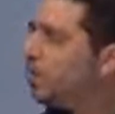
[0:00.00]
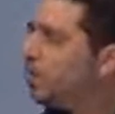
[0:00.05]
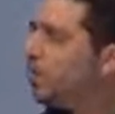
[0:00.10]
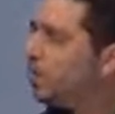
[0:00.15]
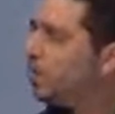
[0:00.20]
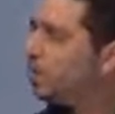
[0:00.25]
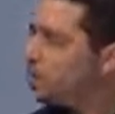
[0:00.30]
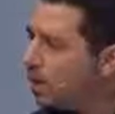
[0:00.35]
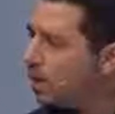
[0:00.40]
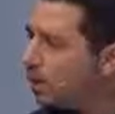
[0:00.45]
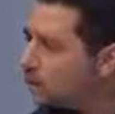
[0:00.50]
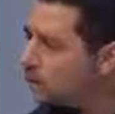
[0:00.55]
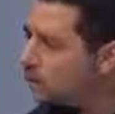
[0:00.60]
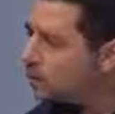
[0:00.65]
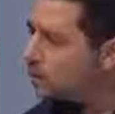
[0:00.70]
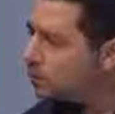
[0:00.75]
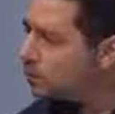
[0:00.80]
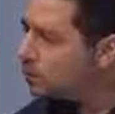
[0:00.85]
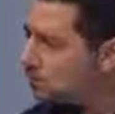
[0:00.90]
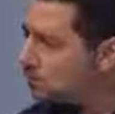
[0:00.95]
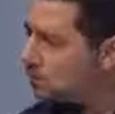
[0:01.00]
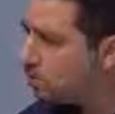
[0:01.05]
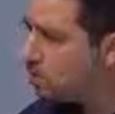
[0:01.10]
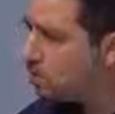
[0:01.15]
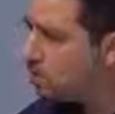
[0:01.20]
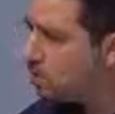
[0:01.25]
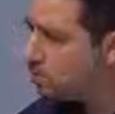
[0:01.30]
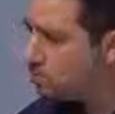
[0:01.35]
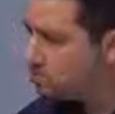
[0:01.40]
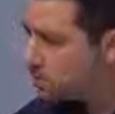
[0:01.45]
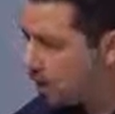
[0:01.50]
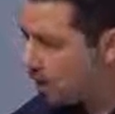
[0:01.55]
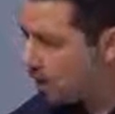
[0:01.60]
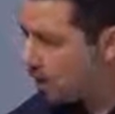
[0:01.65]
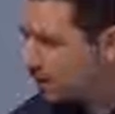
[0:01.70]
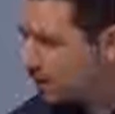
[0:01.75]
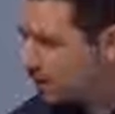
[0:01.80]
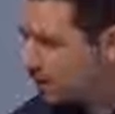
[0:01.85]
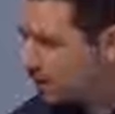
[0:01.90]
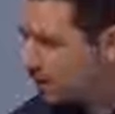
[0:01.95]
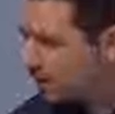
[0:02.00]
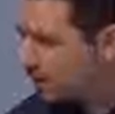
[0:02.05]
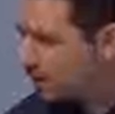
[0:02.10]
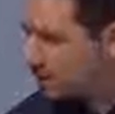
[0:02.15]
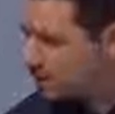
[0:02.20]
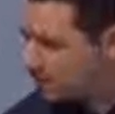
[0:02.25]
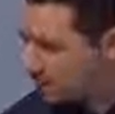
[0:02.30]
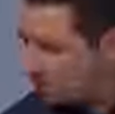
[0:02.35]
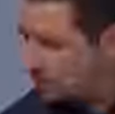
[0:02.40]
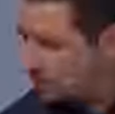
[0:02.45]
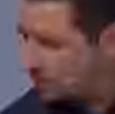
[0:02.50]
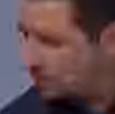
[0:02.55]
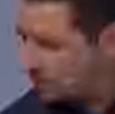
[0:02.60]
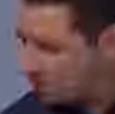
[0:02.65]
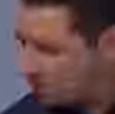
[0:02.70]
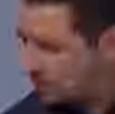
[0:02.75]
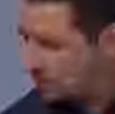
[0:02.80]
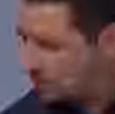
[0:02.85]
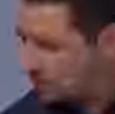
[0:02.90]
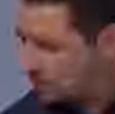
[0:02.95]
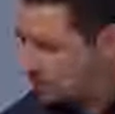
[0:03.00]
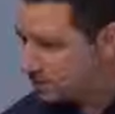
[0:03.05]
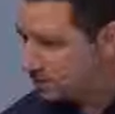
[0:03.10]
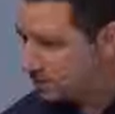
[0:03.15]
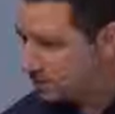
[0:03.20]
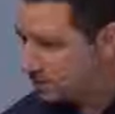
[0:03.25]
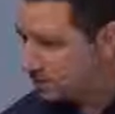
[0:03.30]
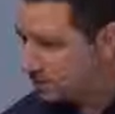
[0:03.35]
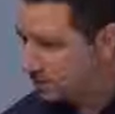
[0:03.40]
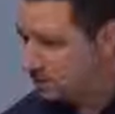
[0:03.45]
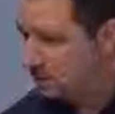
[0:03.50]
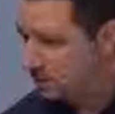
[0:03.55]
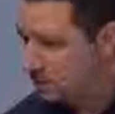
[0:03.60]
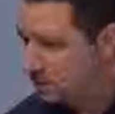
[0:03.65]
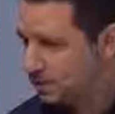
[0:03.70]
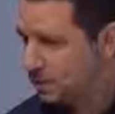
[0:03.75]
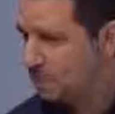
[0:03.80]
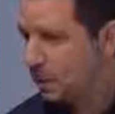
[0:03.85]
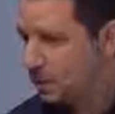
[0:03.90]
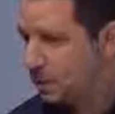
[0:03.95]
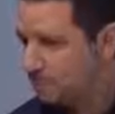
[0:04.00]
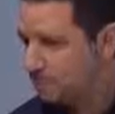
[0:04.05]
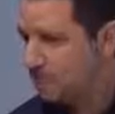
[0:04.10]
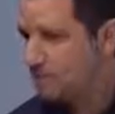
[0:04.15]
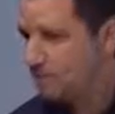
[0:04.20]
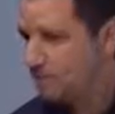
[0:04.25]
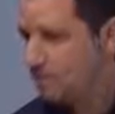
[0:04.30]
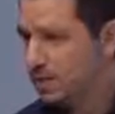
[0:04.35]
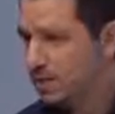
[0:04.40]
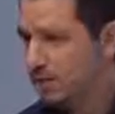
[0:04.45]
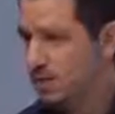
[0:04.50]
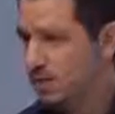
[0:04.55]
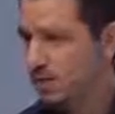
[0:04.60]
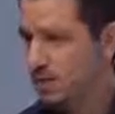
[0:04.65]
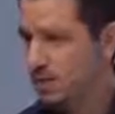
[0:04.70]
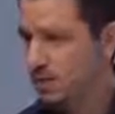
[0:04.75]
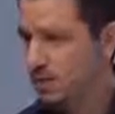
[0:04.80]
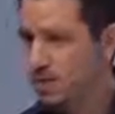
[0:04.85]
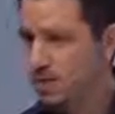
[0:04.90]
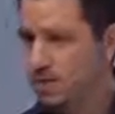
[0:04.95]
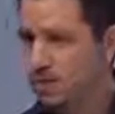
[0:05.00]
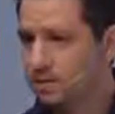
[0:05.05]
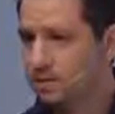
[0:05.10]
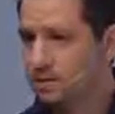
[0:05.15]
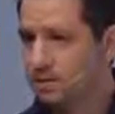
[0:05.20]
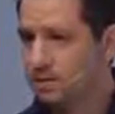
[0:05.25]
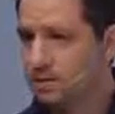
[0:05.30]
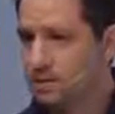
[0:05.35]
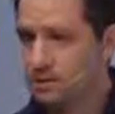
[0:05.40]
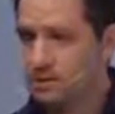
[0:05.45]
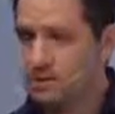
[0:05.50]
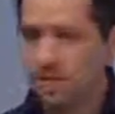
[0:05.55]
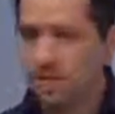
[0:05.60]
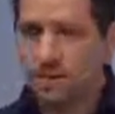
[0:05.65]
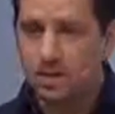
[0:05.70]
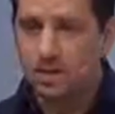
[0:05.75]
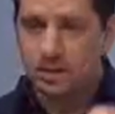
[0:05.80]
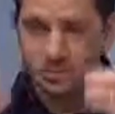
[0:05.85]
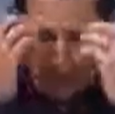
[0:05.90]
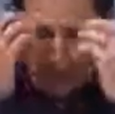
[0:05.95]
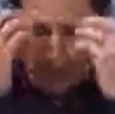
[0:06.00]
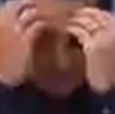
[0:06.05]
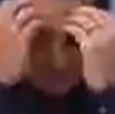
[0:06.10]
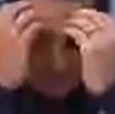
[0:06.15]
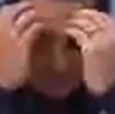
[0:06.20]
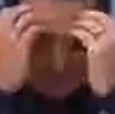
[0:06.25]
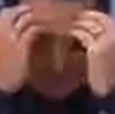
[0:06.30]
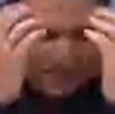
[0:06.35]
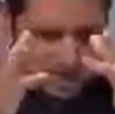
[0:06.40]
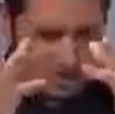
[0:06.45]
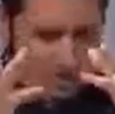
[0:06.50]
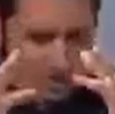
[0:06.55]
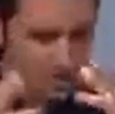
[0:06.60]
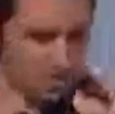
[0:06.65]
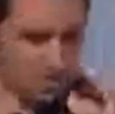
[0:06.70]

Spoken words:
But what does it do when you dock it? We know what a docking station does. Everybody uses a docking station. But just take your